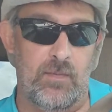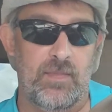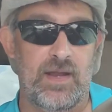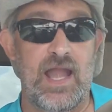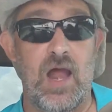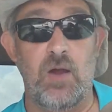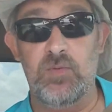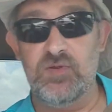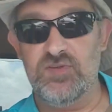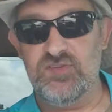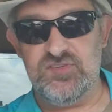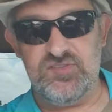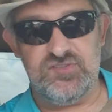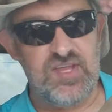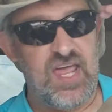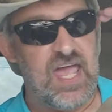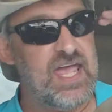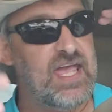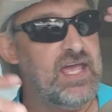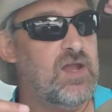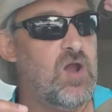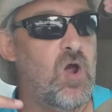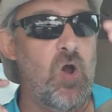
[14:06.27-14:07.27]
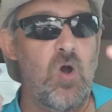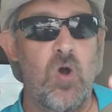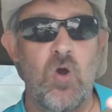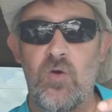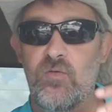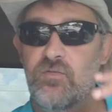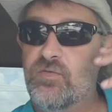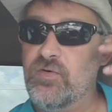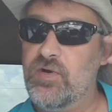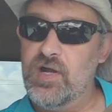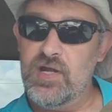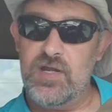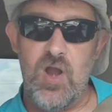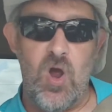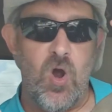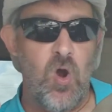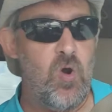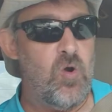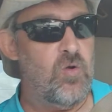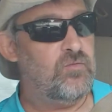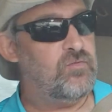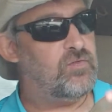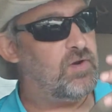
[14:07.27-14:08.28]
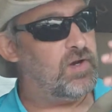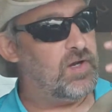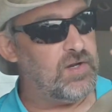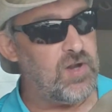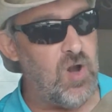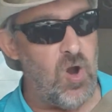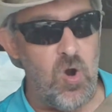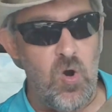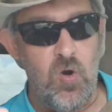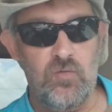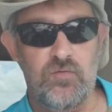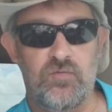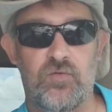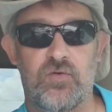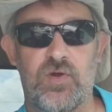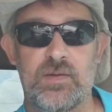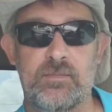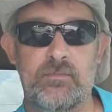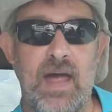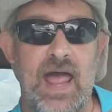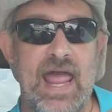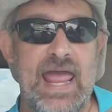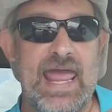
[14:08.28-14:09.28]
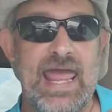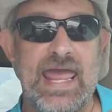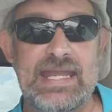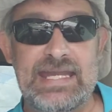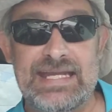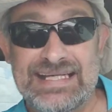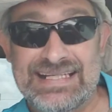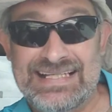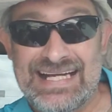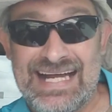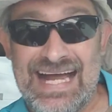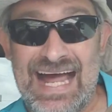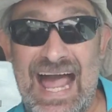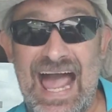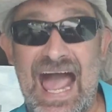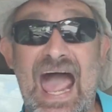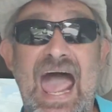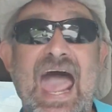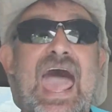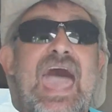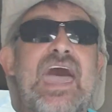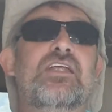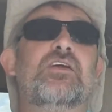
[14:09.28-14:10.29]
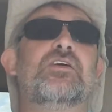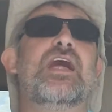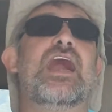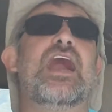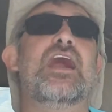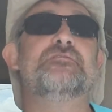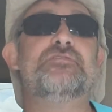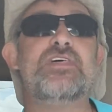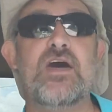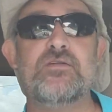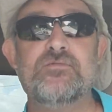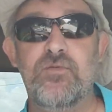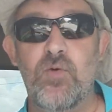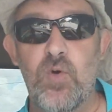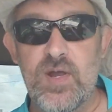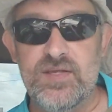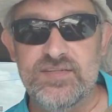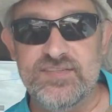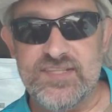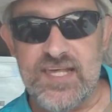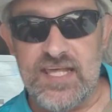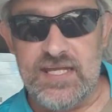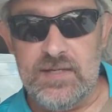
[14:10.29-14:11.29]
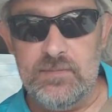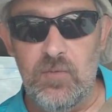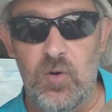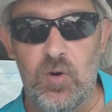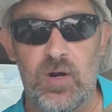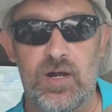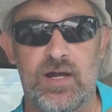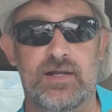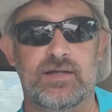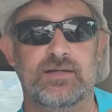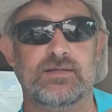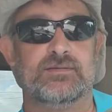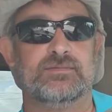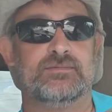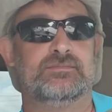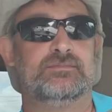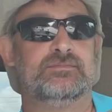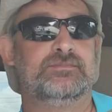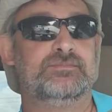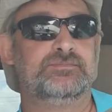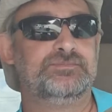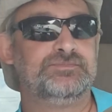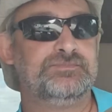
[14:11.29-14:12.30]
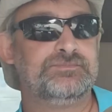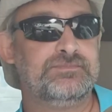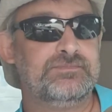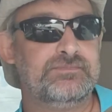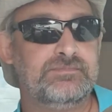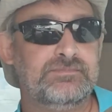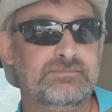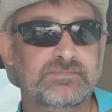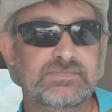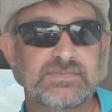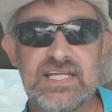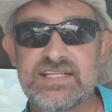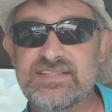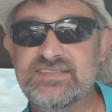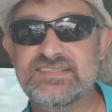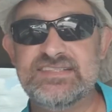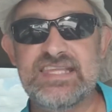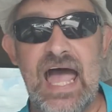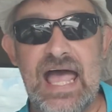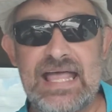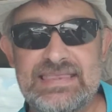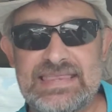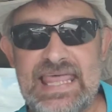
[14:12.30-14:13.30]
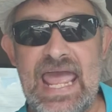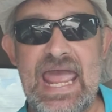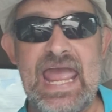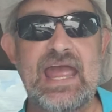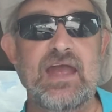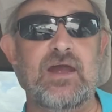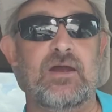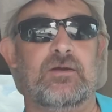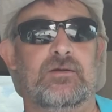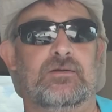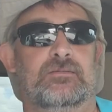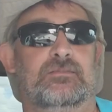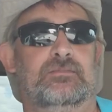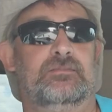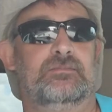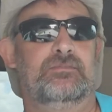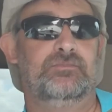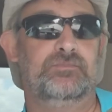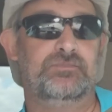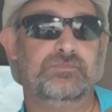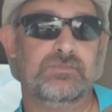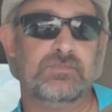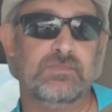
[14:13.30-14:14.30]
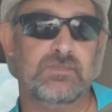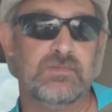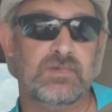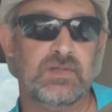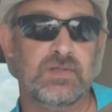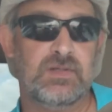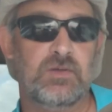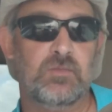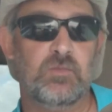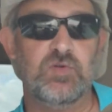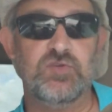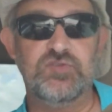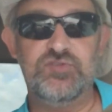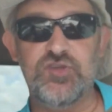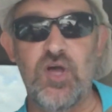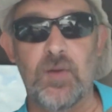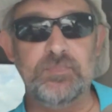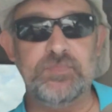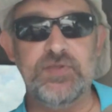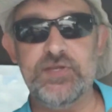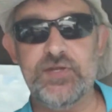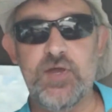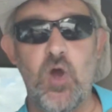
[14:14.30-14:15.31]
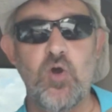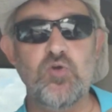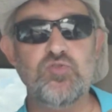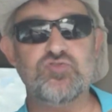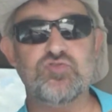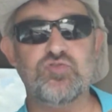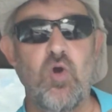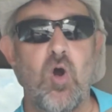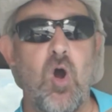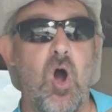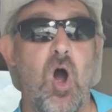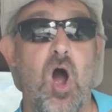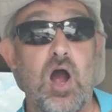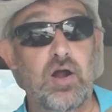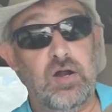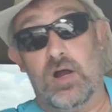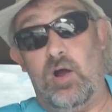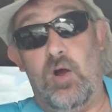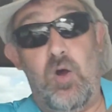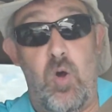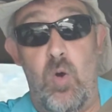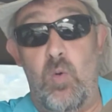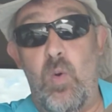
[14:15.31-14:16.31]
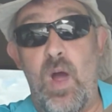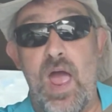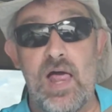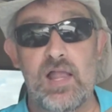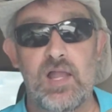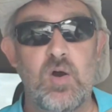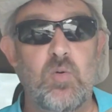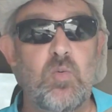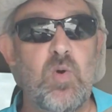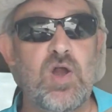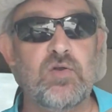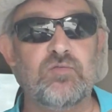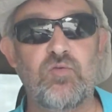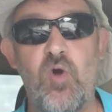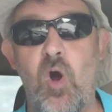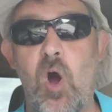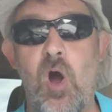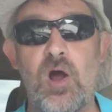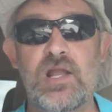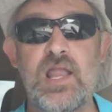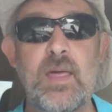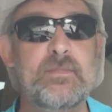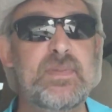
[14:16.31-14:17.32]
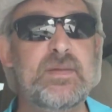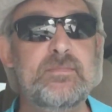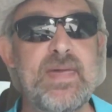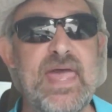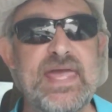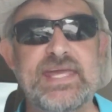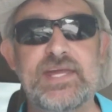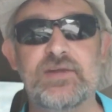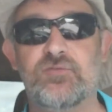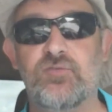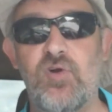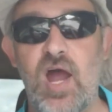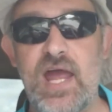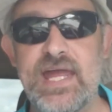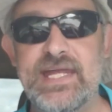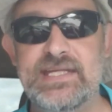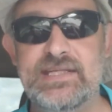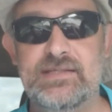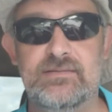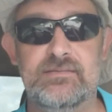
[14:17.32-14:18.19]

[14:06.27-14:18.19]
And I would say it over and over and over in my head. I don't have that voice anymore. It's not there. When something goes wrong, oh well, it went wrong, let me make it right.